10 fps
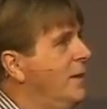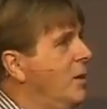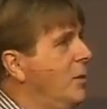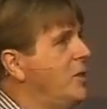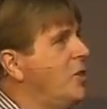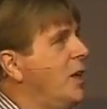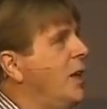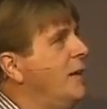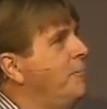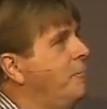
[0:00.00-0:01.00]
a rich
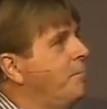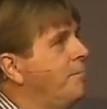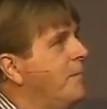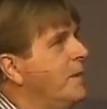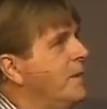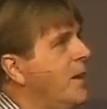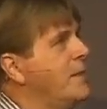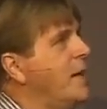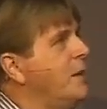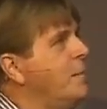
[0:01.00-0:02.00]
guy. Now
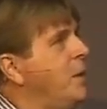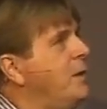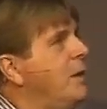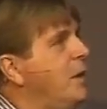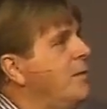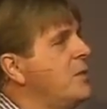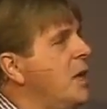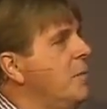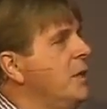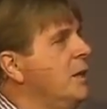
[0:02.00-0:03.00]
he's got an abundant harvest
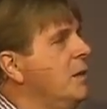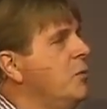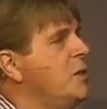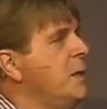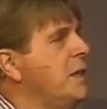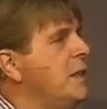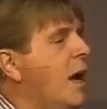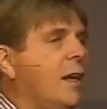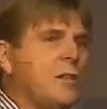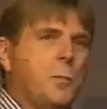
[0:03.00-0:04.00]
coming in, which means
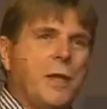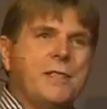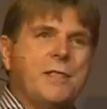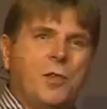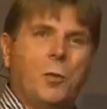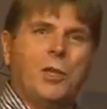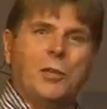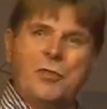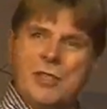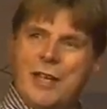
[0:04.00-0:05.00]
God is blessing the work
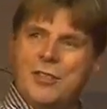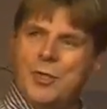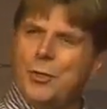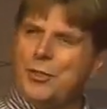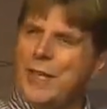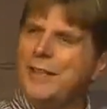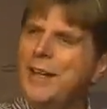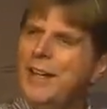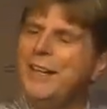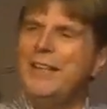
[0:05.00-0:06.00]
of his hands. You understand
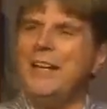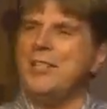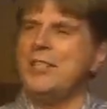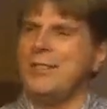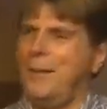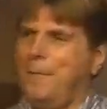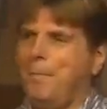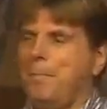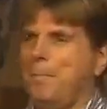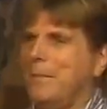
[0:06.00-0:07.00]
that it's
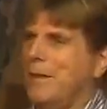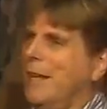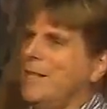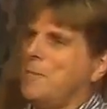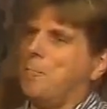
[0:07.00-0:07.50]
it's